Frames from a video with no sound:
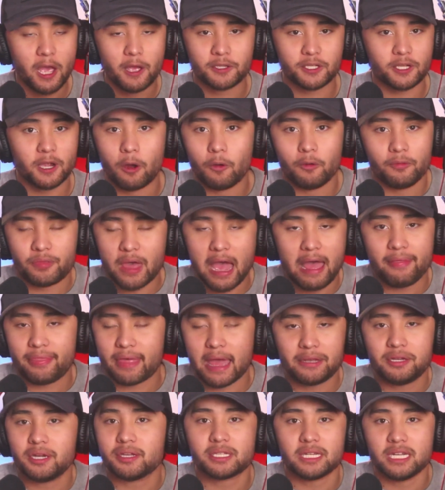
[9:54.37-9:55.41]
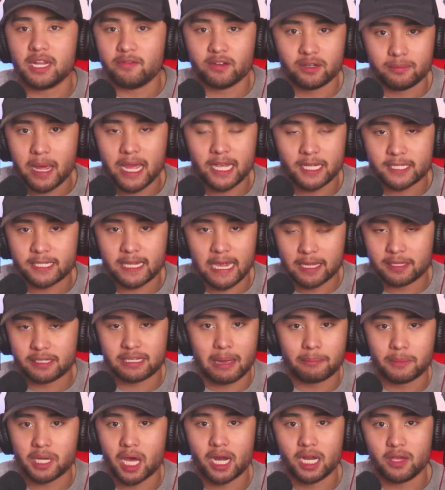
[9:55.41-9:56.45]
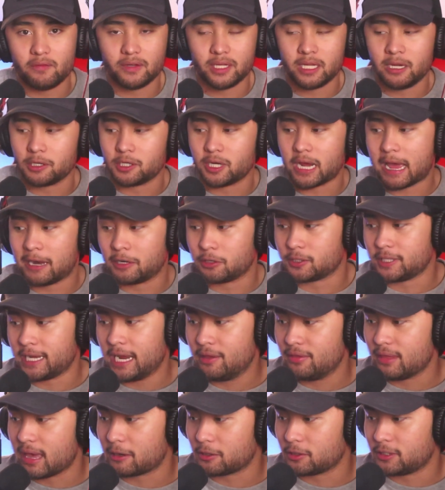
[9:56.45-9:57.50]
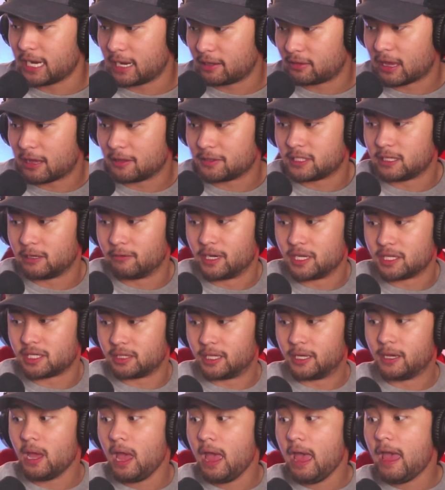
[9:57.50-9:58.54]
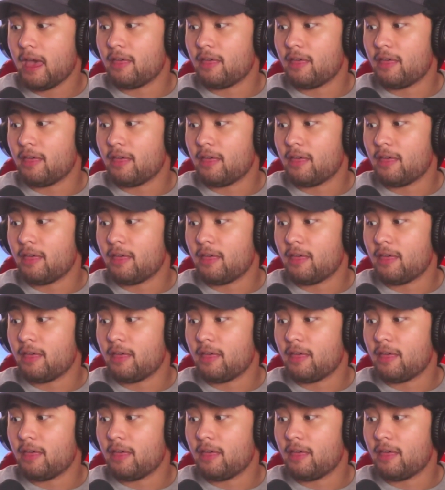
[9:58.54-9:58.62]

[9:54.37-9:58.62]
So that doesn't even make sense. I'm not even here to entertain that or take that seriously.